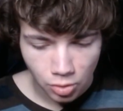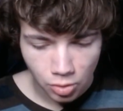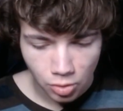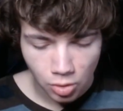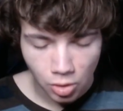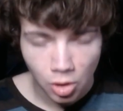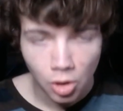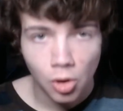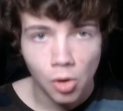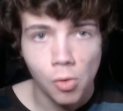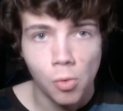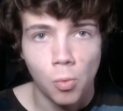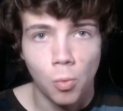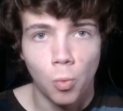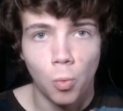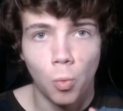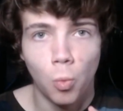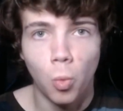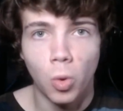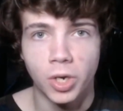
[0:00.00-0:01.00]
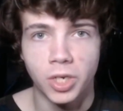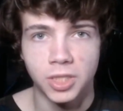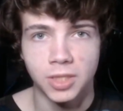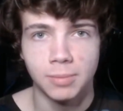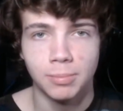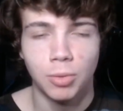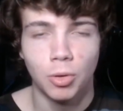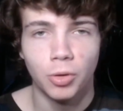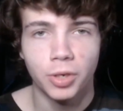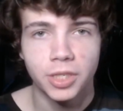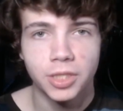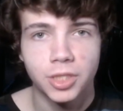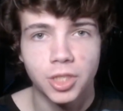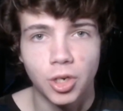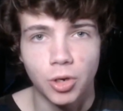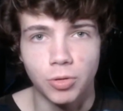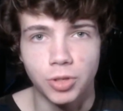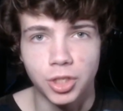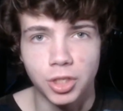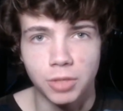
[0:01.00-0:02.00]
you. What is up,
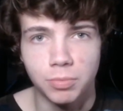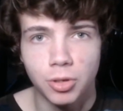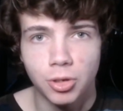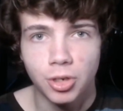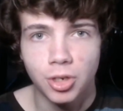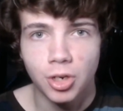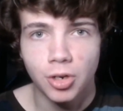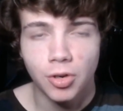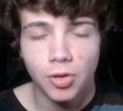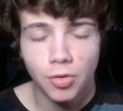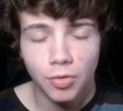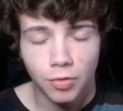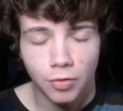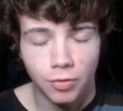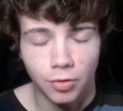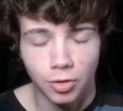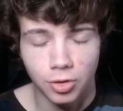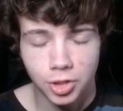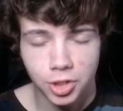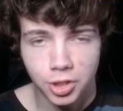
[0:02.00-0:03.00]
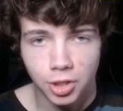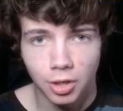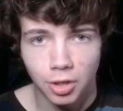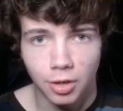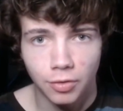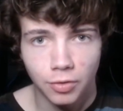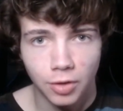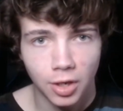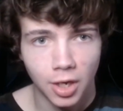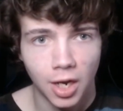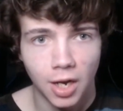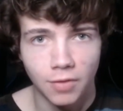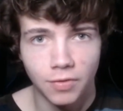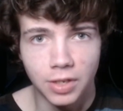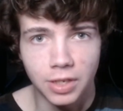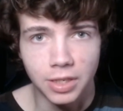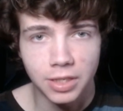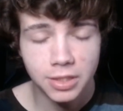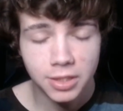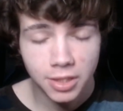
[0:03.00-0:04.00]
boys? OG Beer here. First off,
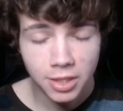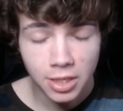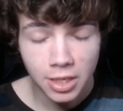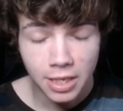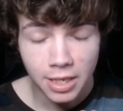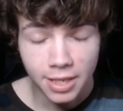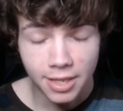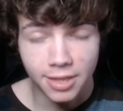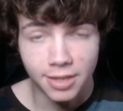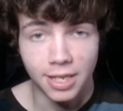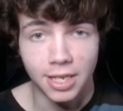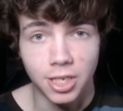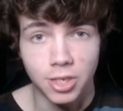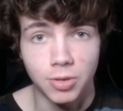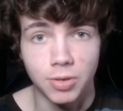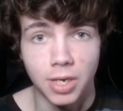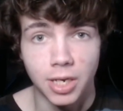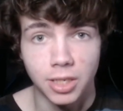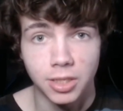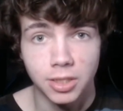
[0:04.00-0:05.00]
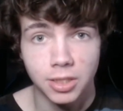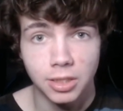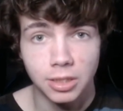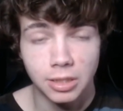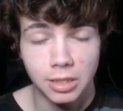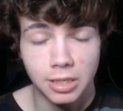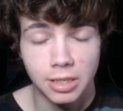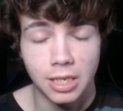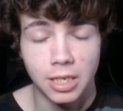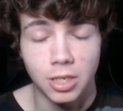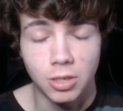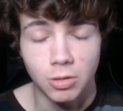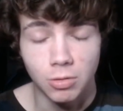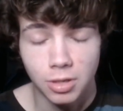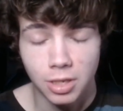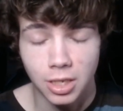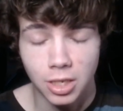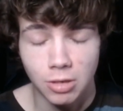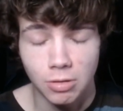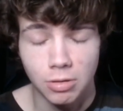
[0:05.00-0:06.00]
obvious. Thank you guys.
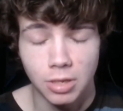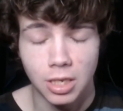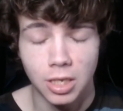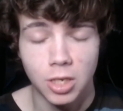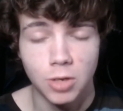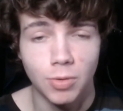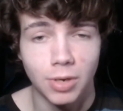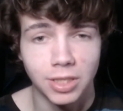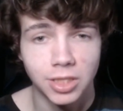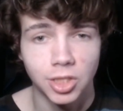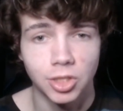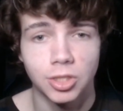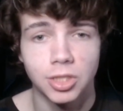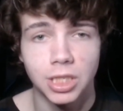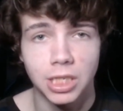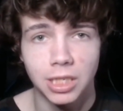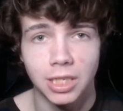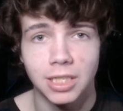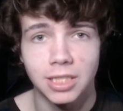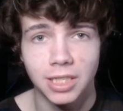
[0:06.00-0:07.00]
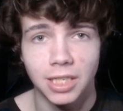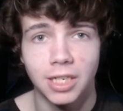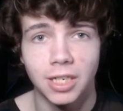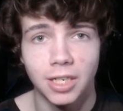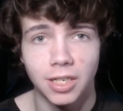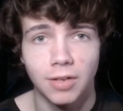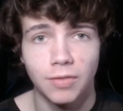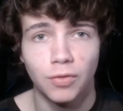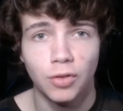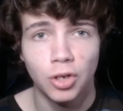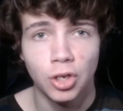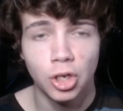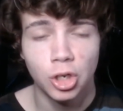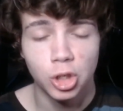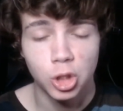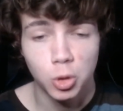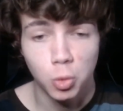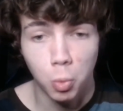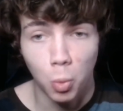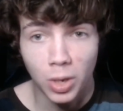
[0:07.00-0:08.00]
Thank you, thank you, thank you. I seriously cannot say it enough.
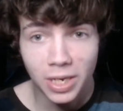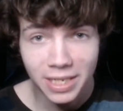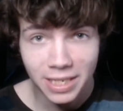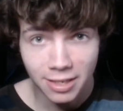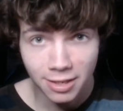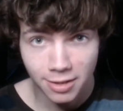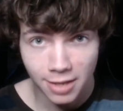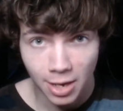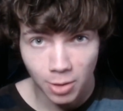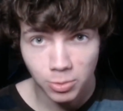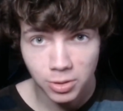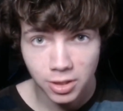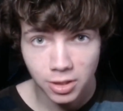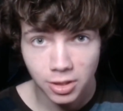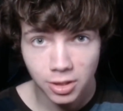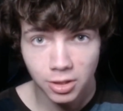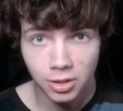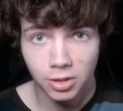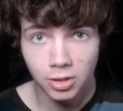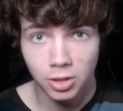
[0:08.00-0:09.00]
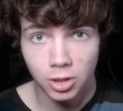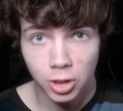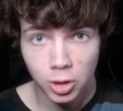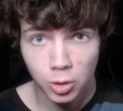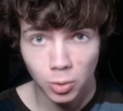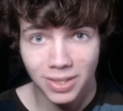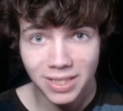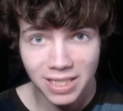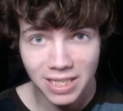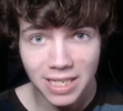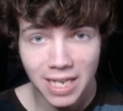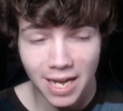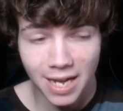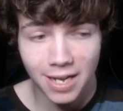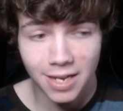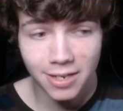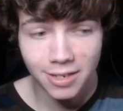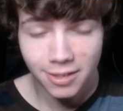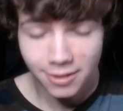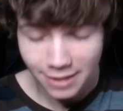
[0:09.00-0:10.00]
20,000,
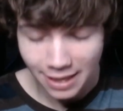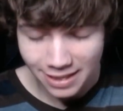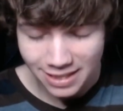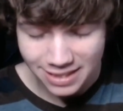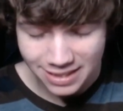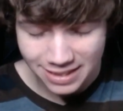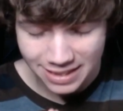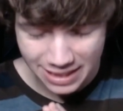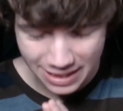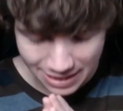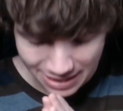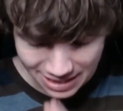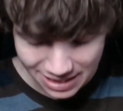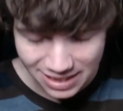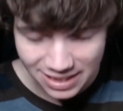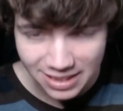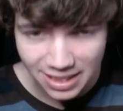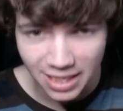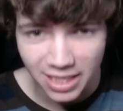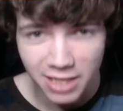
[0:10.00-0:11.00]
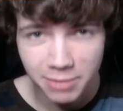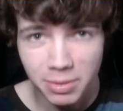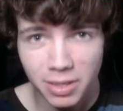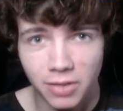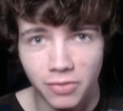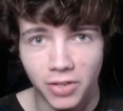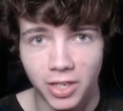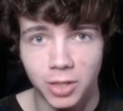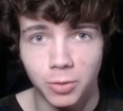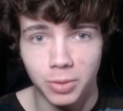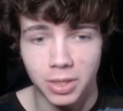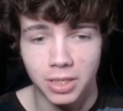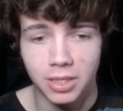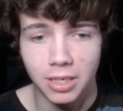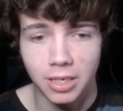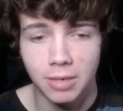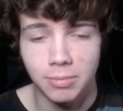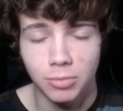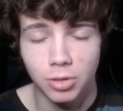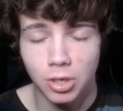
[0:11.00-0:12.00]
20k. That is insane to me, the fact that we
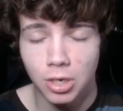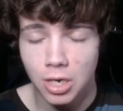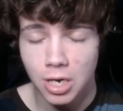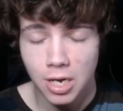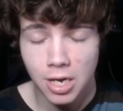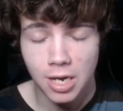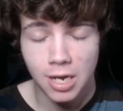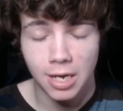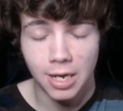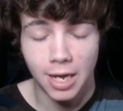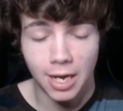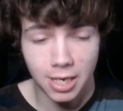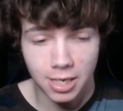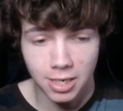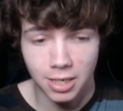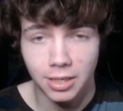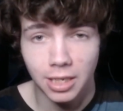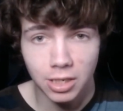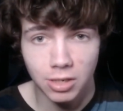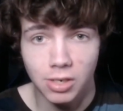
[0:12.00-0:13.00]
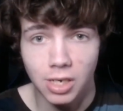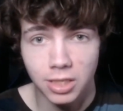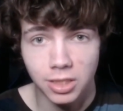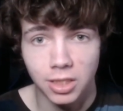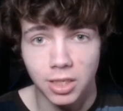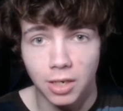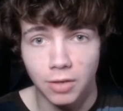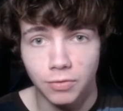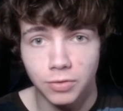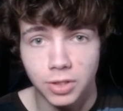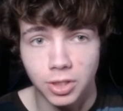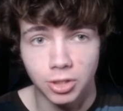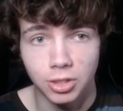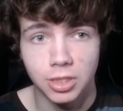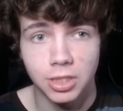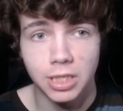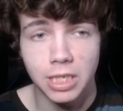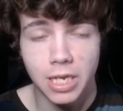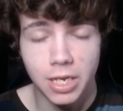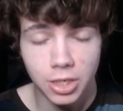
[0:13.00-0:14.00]
hit that number. I cannot thank you guys enough.
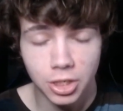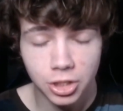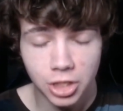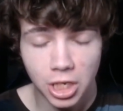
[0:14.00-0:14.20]
Seriously,